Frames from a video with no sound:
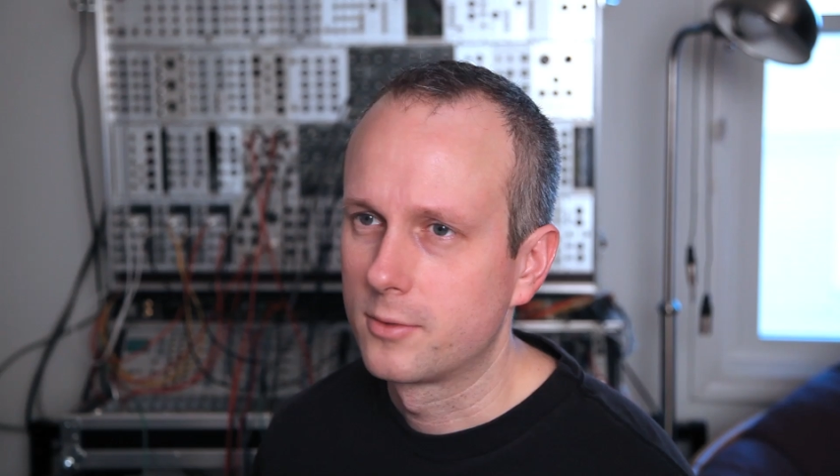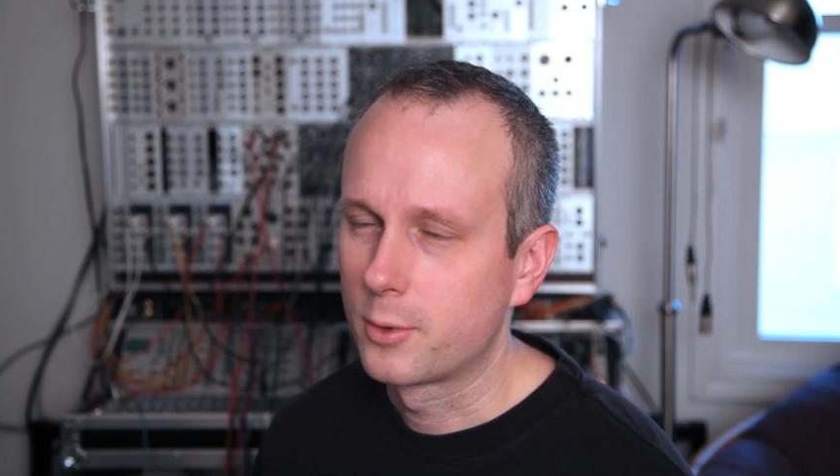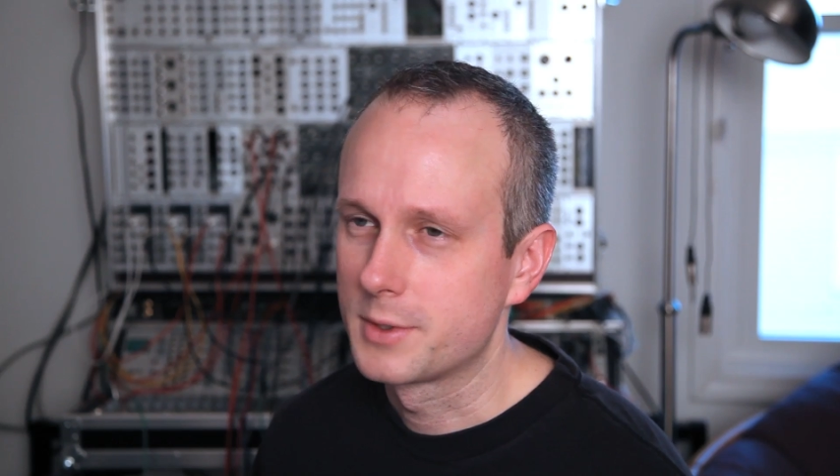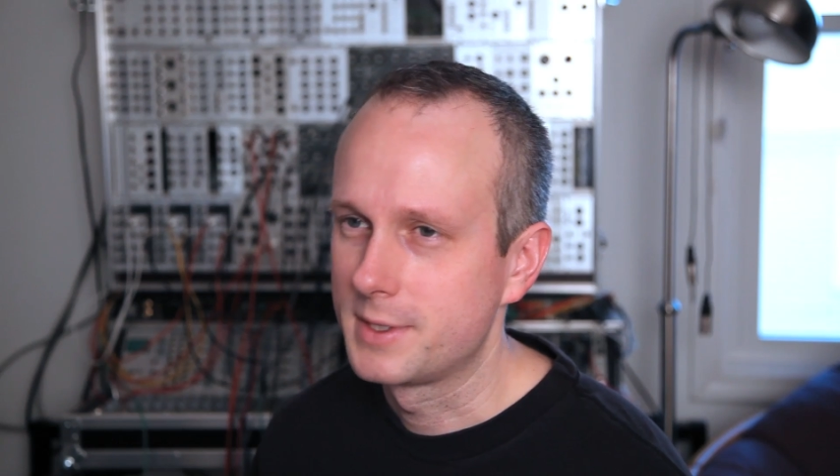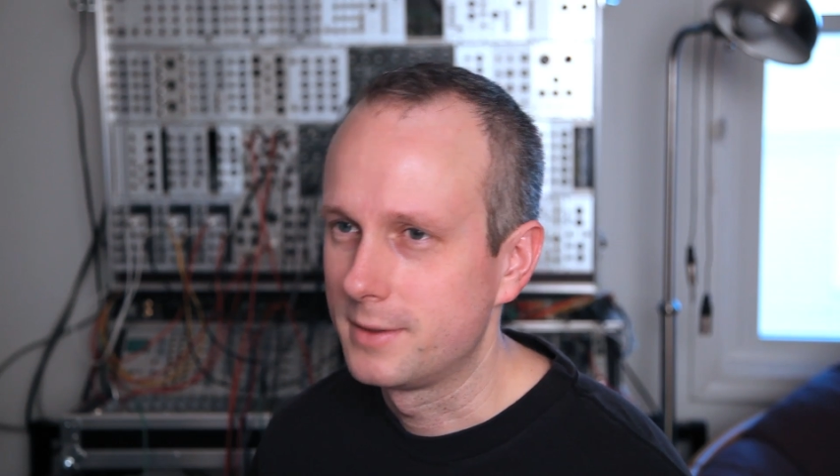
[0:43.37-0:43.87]
Of
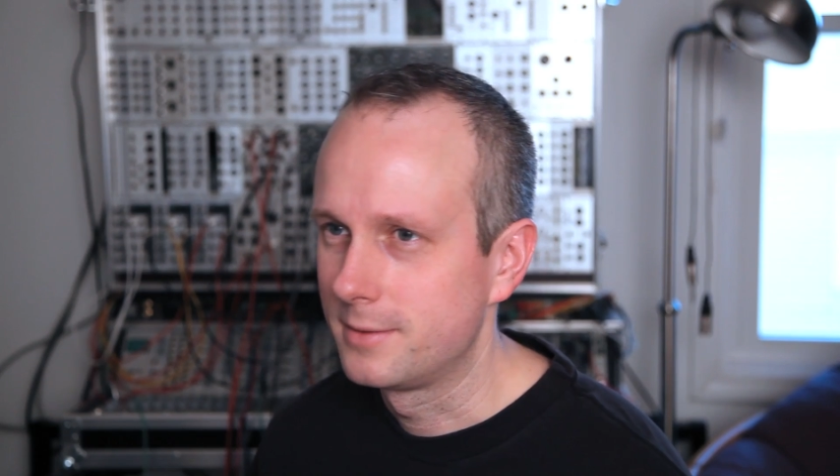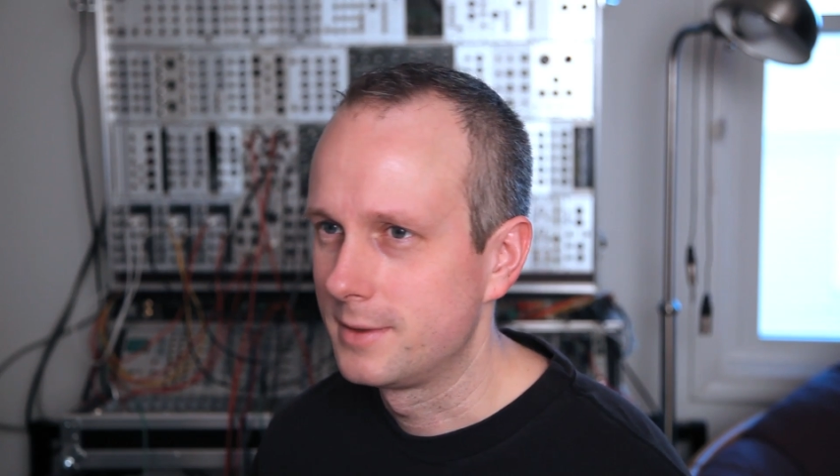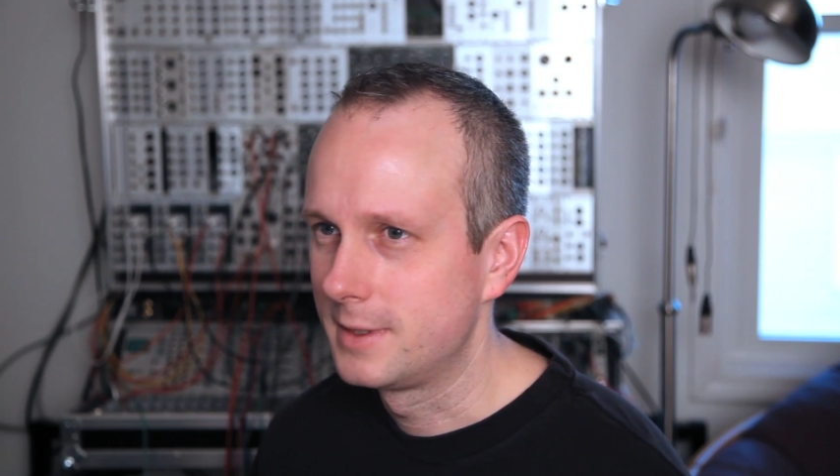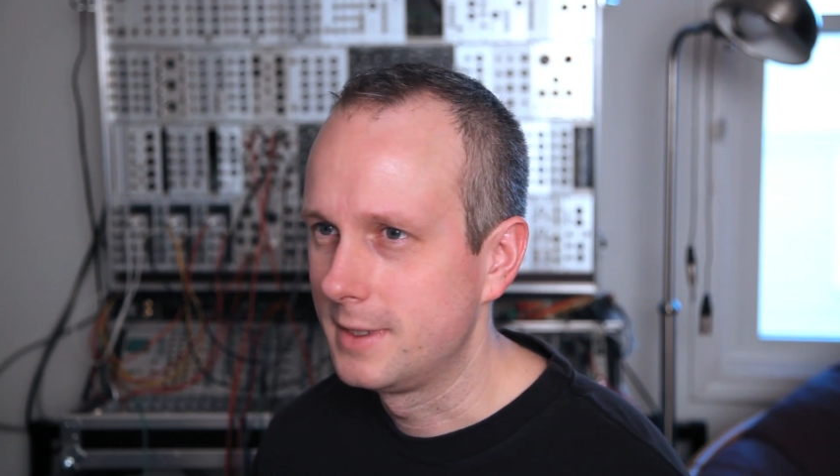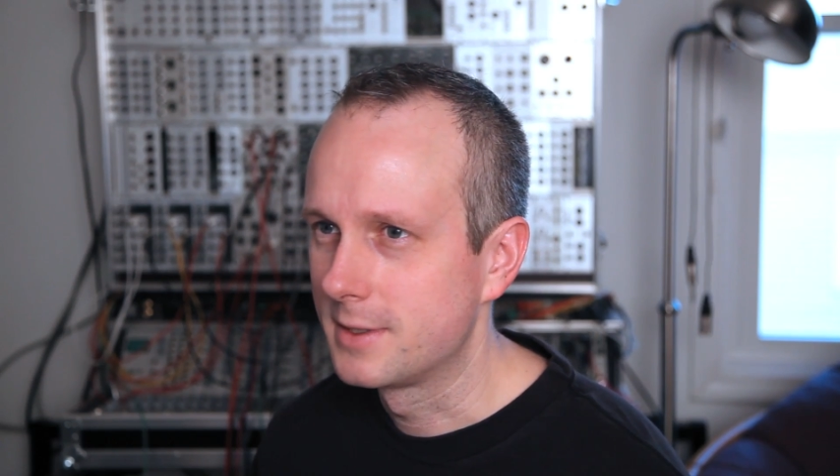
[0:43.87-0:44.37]
course,
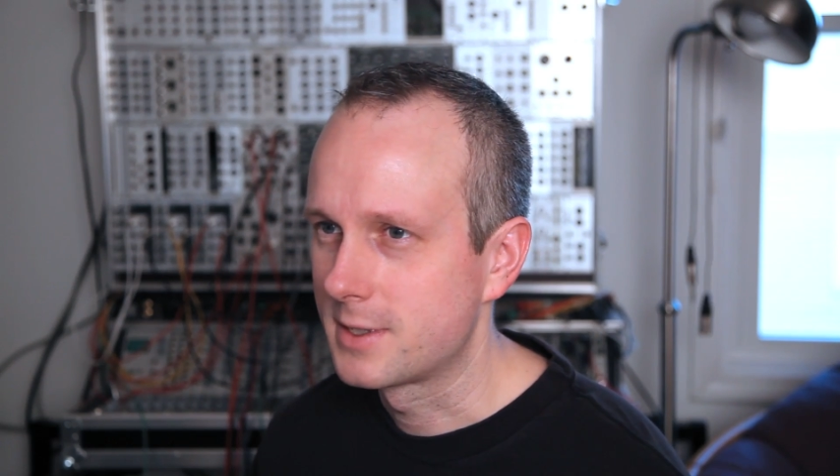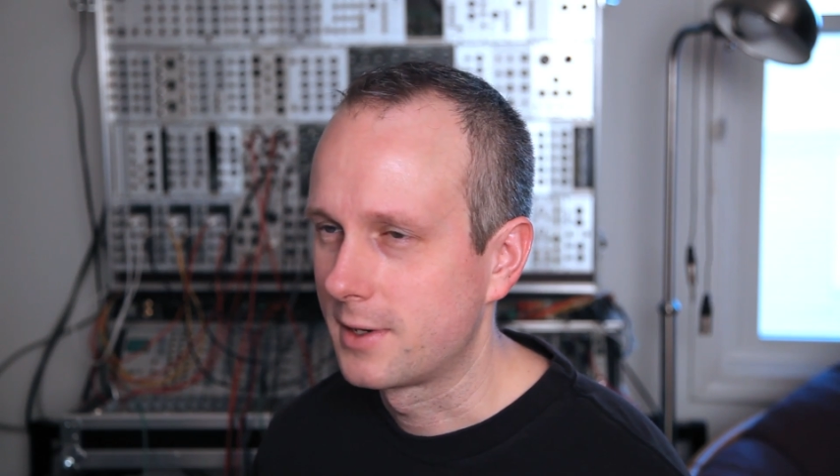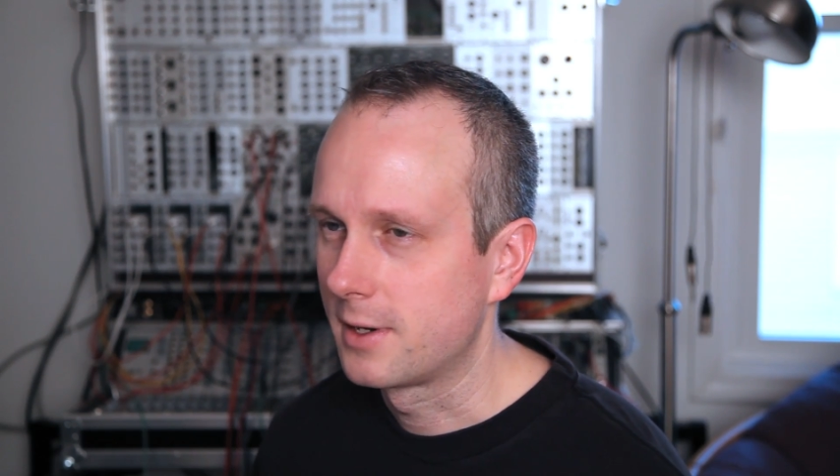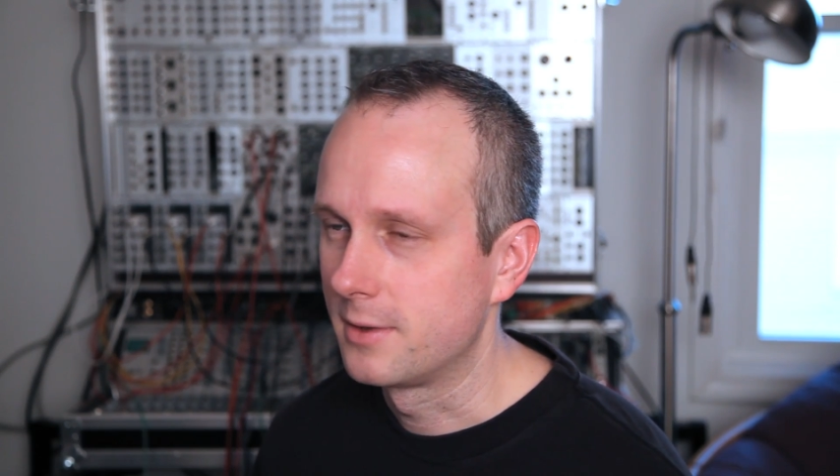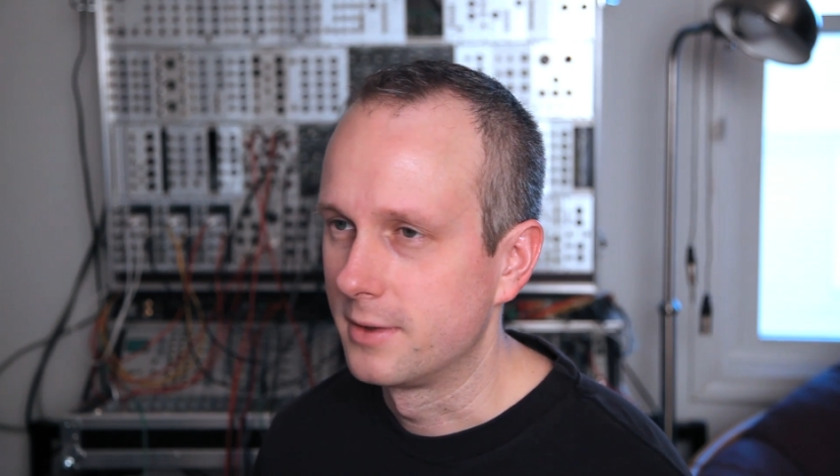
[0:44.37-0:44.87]
it didn't
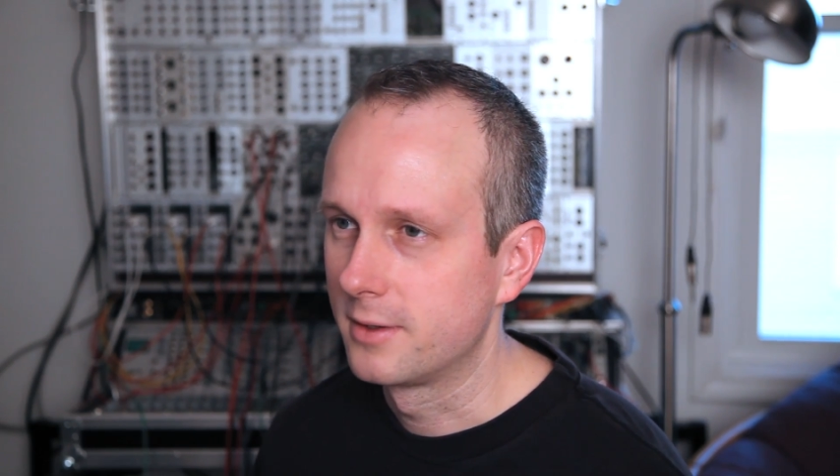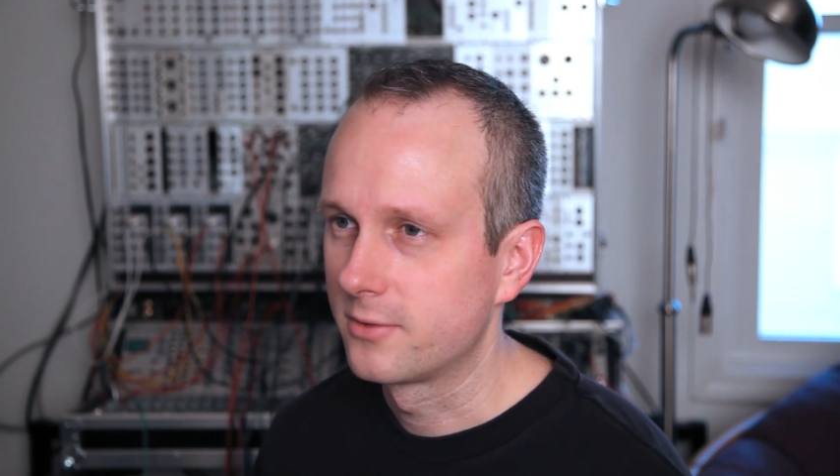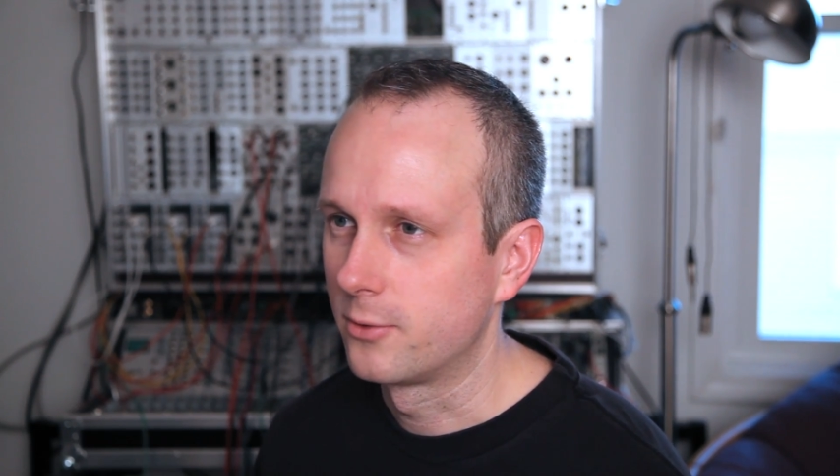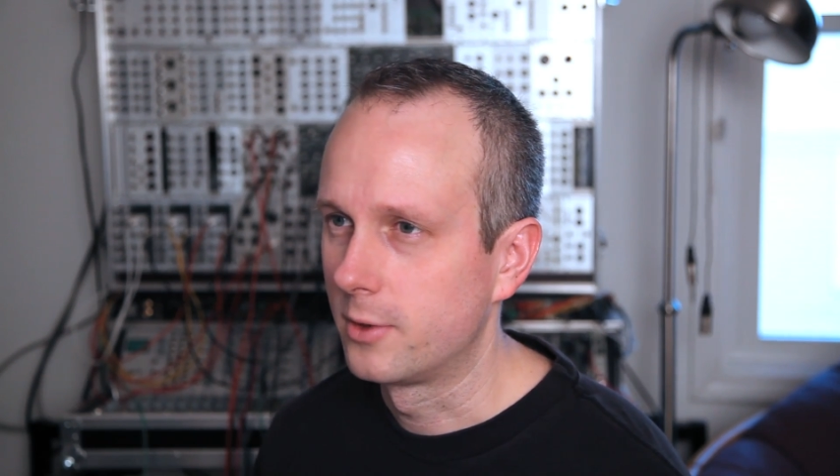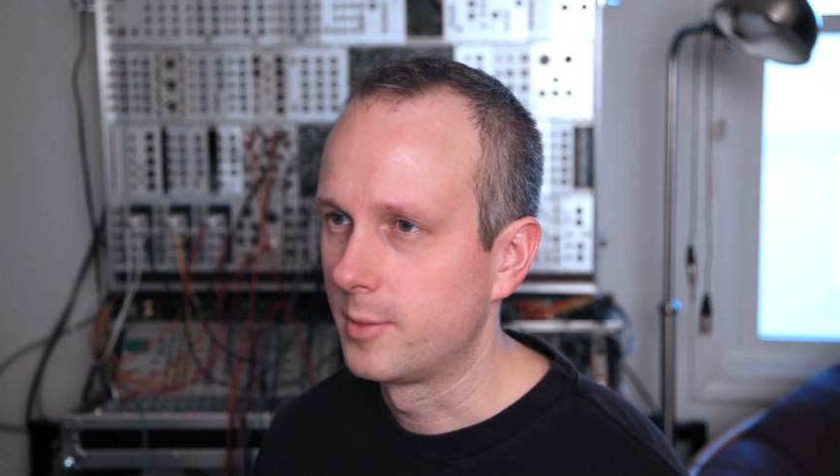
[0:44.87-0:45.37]
start out in this
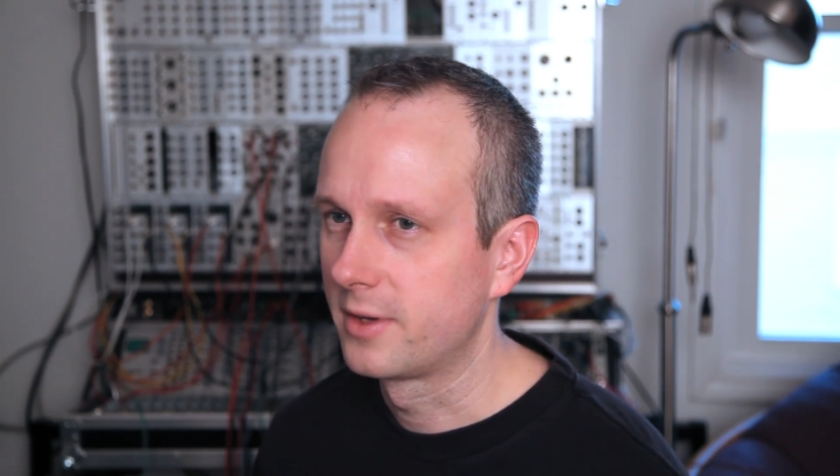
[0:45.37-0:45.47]
form.